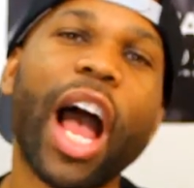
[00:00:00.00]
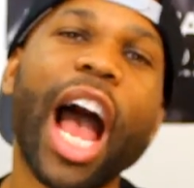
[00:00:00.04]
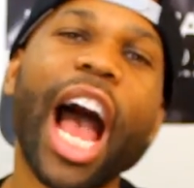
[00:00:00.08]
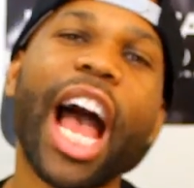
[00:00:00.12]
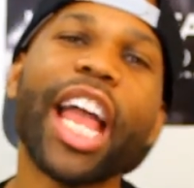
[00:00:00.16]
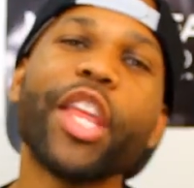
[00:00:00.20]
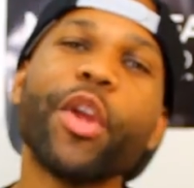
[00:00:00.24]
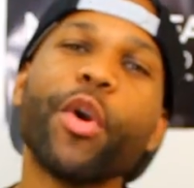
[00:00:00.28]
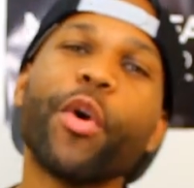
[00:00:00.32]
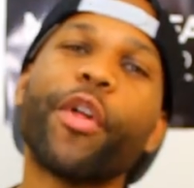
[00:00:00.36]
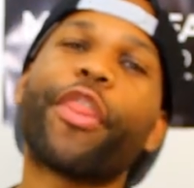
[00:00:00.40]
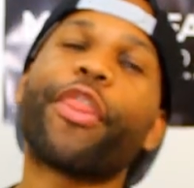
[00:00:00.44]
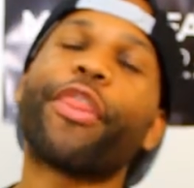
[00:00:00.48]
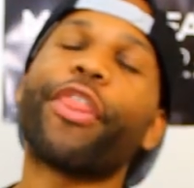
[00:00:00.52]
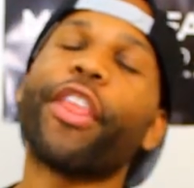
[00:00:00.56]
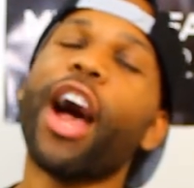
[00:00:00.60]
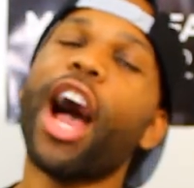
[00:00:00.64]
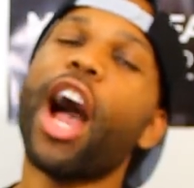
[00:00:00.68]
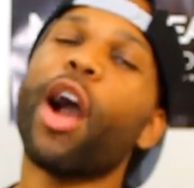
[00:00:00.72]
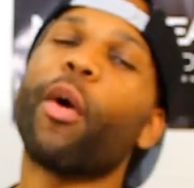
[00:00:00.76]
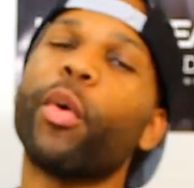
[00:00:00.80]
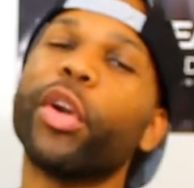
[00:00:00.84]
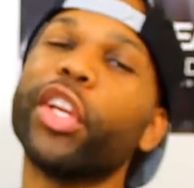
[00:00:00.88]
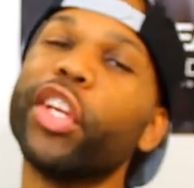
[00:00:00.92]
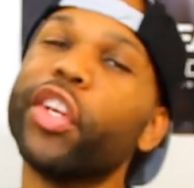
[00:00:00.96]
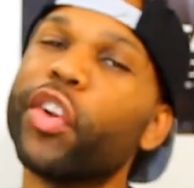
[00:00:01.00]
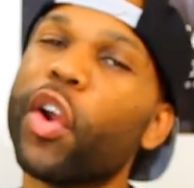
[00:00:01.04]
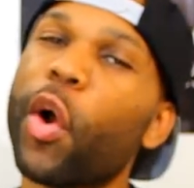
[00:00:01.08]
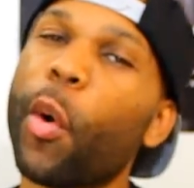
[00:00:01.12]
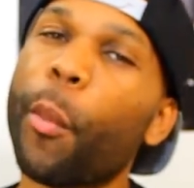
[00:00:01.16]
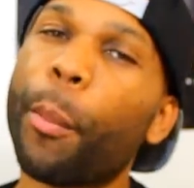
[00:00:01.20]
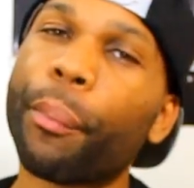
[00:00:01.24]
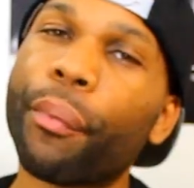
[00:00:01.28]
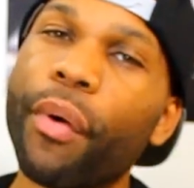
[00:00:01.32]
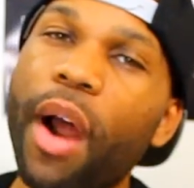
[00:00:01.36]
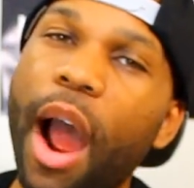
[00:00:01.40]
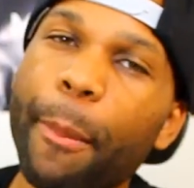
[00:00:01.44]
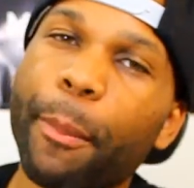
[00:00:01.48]
Yo, how you thug when you
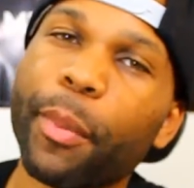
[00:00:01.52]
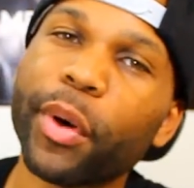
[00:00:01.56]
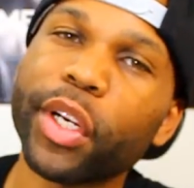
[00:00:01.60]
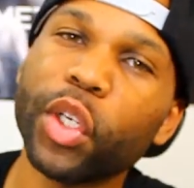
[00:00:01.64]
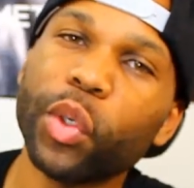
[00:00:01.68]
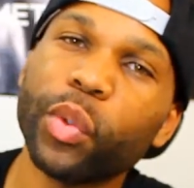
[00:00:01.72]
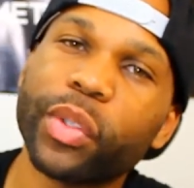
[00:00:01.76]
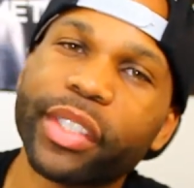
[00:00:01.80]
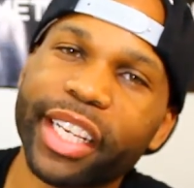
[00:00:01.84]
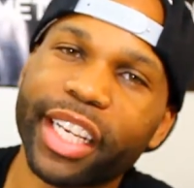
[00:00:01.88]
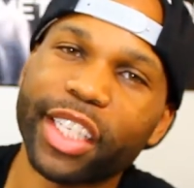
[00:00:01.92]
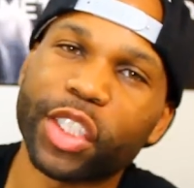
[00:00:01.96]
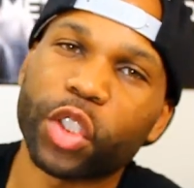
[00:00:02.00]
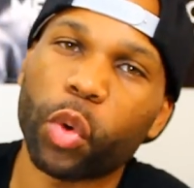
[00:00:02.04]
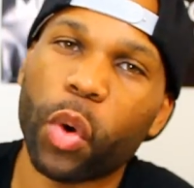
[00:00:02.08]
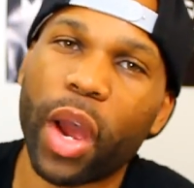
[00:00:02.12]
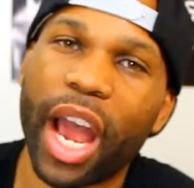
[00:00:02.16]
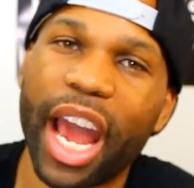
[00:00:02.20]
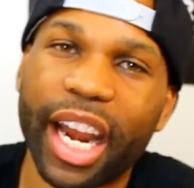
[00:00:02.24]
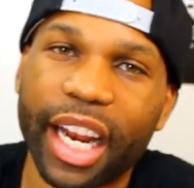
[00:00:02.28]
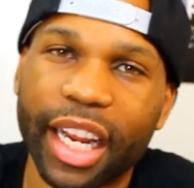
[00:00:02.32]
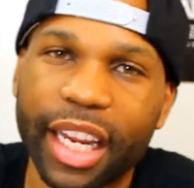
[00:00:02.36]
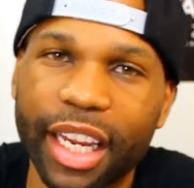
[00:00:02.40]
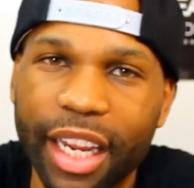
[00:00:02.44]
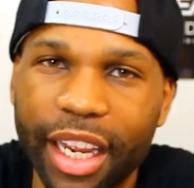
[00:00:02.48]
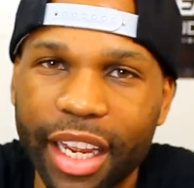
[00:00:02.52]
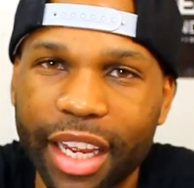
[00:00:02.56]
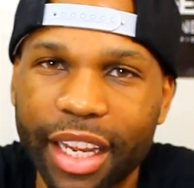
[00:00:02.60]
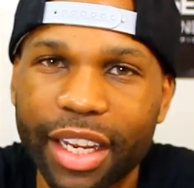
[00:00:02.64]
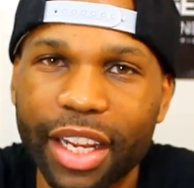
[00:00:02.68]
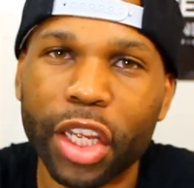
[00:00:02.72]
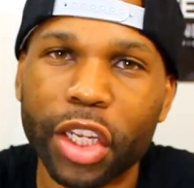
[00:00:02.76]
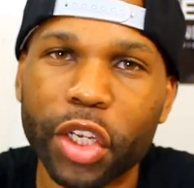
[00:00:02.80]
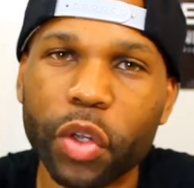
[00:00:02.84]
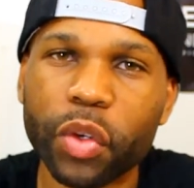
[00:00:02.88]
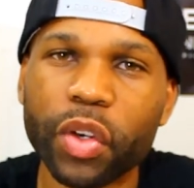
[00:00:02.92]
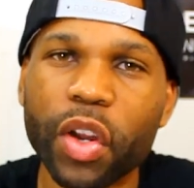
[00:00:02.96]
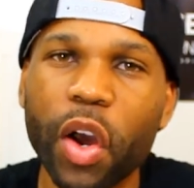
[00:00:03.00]
know proper utensil etiquette?
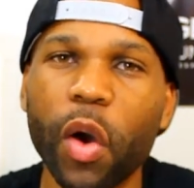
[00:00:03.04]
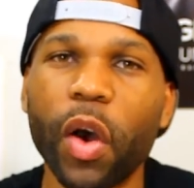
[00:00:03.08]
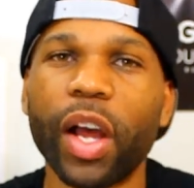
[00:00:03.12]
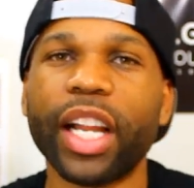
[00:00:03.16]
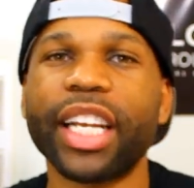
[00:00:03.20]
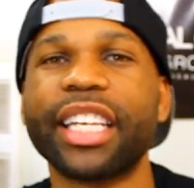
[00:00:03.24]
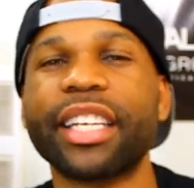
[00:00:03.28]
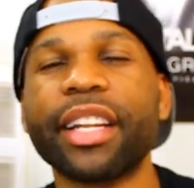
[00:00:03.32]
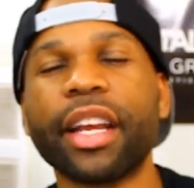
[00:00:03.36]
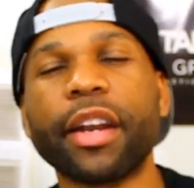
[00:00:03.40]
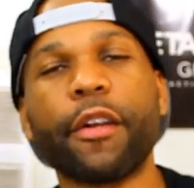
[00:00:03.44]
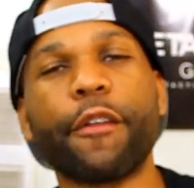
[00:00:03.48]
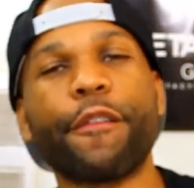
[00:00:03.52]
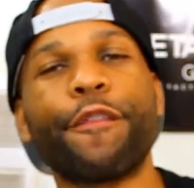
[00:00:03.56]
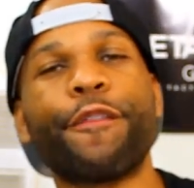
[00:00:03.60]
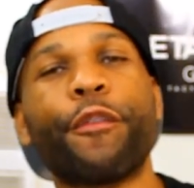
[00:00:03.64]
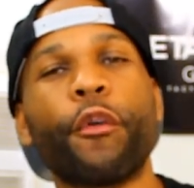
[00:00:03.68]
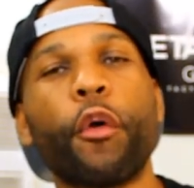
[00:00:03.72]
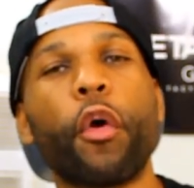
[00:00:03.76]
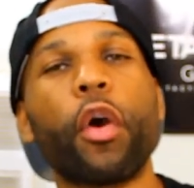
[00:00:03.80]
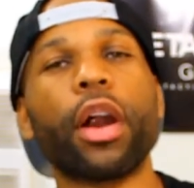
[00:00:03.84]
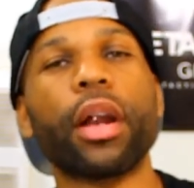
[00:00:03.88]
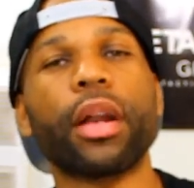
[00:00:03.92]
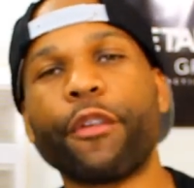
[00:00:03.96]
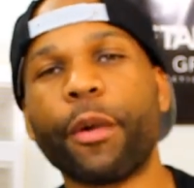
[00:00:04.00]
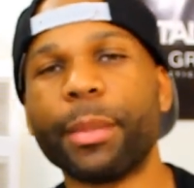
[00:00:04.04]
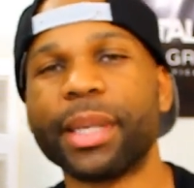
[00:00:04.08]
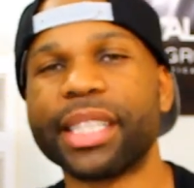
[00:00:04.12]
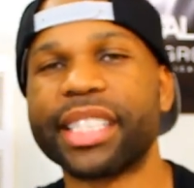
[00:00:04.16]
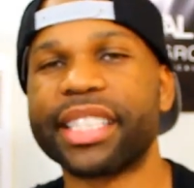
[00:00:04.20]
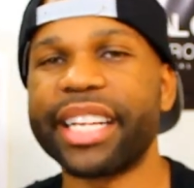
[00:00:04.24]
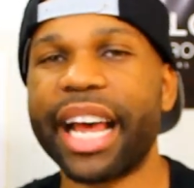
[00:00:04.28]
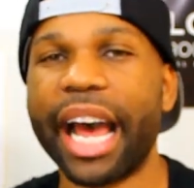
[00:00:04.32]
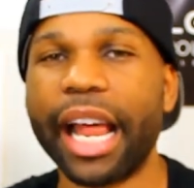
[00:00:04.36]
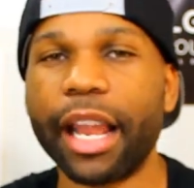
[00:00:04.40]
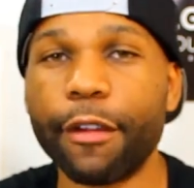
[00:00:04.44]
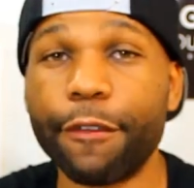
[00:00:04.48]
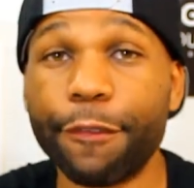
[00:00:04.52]
You know a dinner fork from a
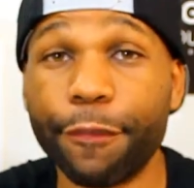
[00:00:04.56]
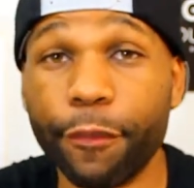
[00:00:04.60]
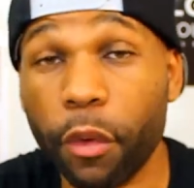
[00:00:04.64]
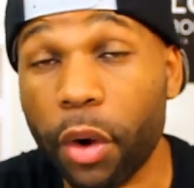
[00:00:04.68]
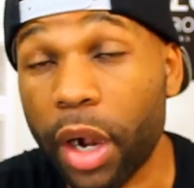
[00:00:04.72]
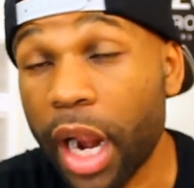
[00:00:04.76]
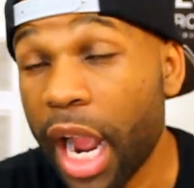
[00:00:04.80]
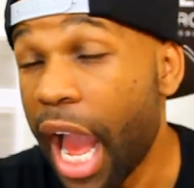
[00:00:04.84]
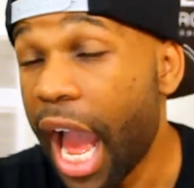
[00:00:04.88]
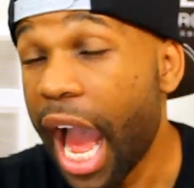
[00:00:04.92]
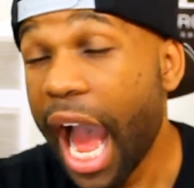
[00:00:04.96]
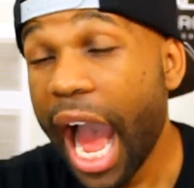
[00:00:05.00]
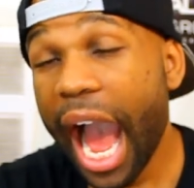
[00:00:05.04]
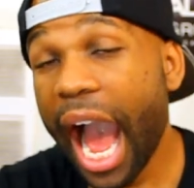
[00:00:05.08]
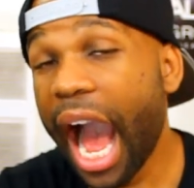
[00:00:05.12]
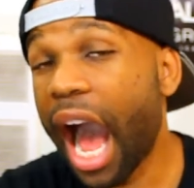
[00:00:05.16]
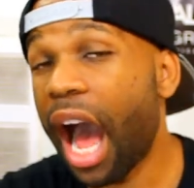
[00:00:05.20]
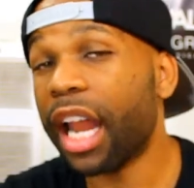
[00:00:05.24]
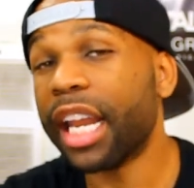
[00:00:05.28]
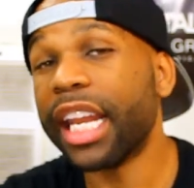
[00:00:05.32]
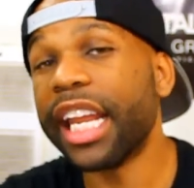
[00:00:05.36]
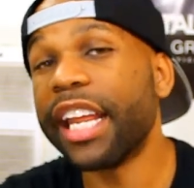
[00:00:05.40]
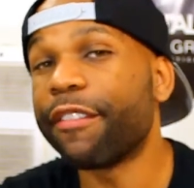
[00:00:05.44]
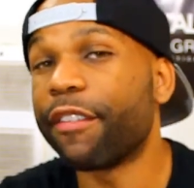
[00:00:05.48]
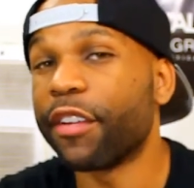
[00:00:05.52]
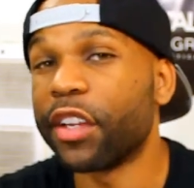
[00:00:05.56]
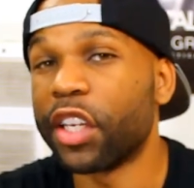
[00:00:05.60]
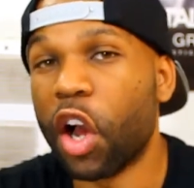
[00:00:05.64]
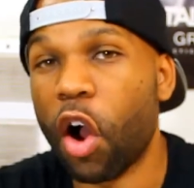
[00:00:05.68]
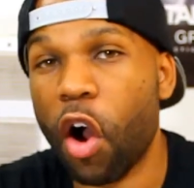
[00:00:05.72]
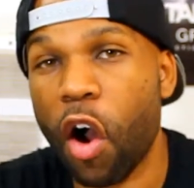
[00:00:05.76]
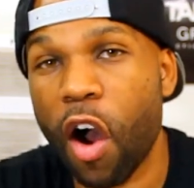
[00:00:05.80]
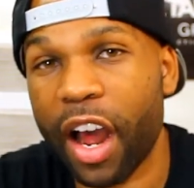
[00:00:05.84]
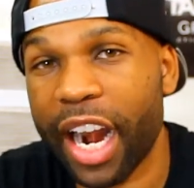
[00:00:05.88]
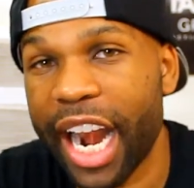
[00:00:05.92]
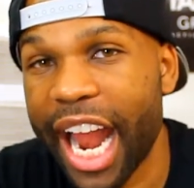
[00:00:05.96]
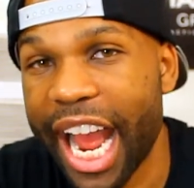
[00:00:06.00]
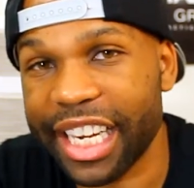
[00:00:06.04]
salad fork. I don't even
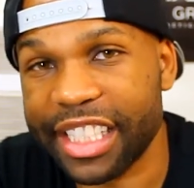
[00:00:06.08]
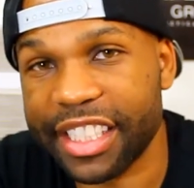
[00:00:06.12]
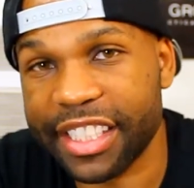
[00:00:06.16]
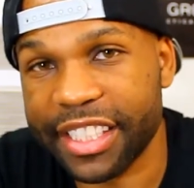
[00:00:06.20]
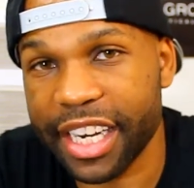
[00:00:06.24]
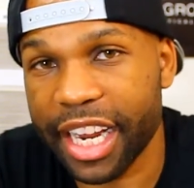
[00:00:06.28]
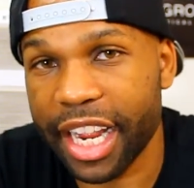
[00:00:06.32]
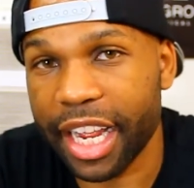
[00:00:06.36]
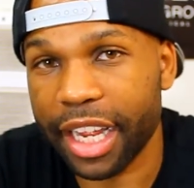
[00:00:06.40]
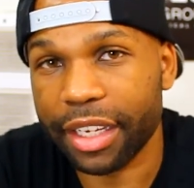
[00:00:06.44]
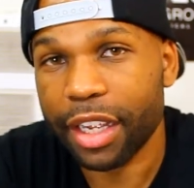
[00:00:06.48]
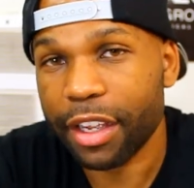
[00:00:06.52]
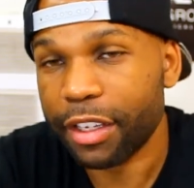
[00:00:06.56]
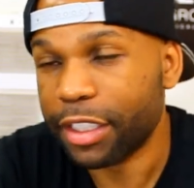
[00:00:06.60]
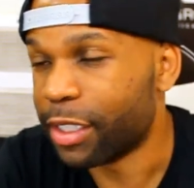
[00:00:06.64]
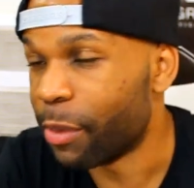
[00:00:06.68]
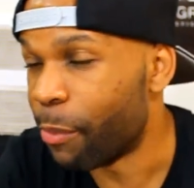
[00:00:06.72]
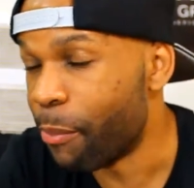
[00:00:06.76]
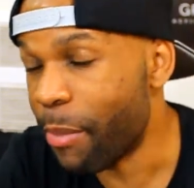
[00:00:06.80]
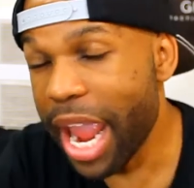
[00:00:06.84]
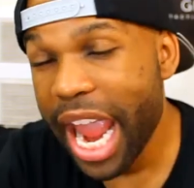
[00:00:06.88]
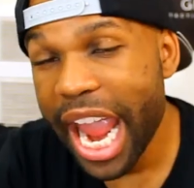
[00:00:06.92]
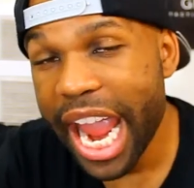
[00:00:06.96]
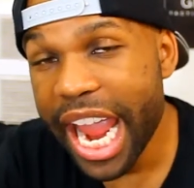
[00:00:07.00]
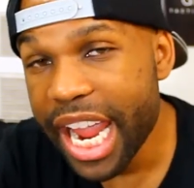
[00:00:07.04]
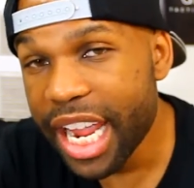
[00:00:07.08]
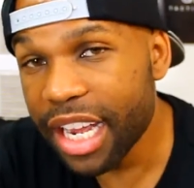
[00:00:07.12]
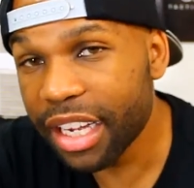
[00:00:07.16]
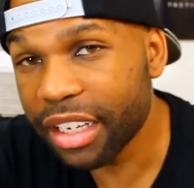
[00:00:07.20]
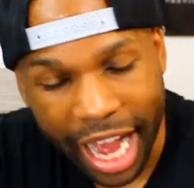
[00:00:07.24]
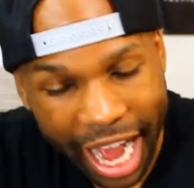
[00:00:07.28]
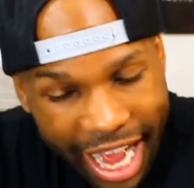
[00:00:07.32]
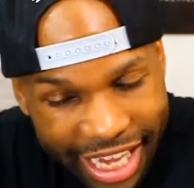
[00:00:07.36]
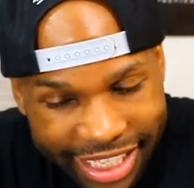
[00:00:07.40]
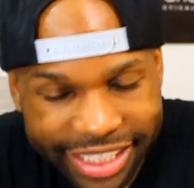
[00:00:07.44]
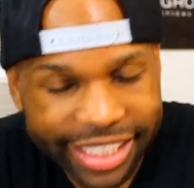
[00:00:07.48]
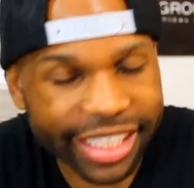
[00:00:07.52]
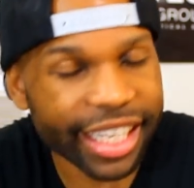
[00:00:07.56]
know all that shit. To me,
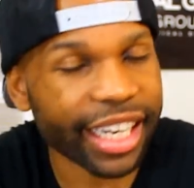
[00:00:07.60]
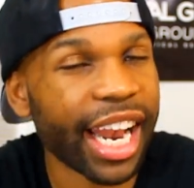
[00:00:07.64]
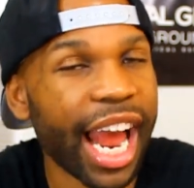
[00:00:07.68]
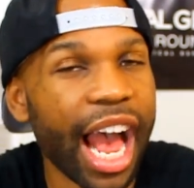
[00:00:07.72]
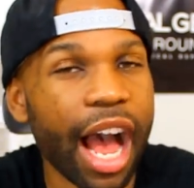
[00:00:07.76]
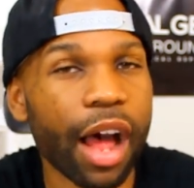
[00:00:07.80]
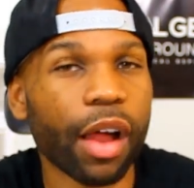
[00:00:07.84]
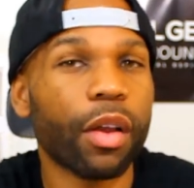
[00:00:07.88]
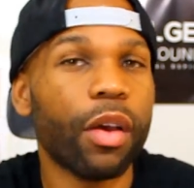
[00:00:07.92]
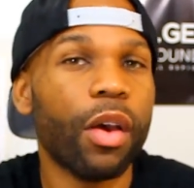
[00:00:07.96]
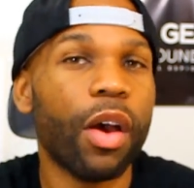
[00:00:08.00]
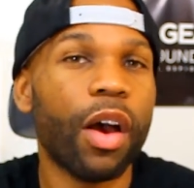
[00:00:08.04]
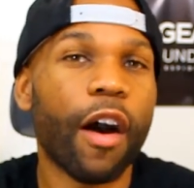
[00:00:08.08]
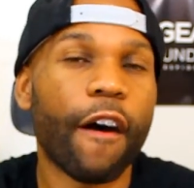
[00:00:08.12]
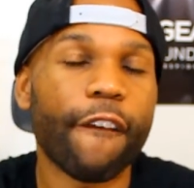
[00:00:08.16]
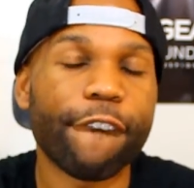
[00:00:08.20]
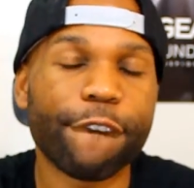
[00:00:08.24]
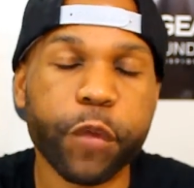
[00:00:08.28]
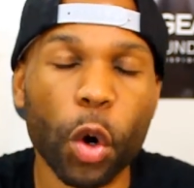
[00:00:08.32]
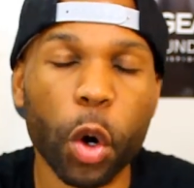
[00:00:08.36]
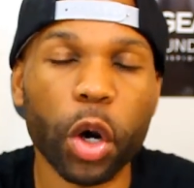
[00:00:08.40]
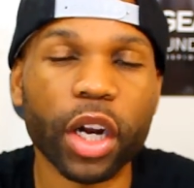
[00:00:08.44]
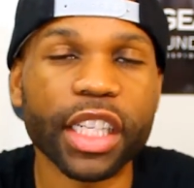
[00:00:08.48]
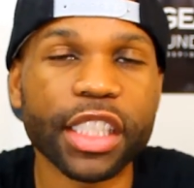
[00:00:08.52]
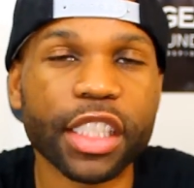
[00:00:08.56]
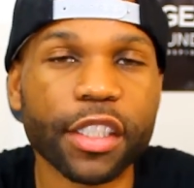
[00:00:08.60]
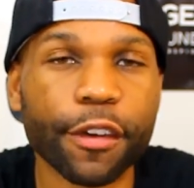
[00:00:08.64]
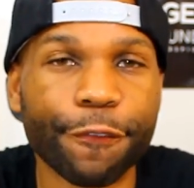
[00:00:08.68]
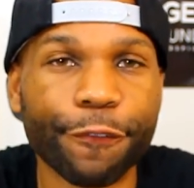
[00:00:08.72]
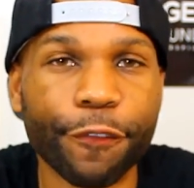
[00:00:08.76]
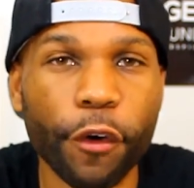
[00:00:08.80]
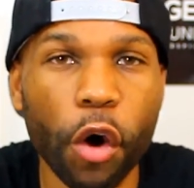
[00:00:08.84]
I sit down, a fork is a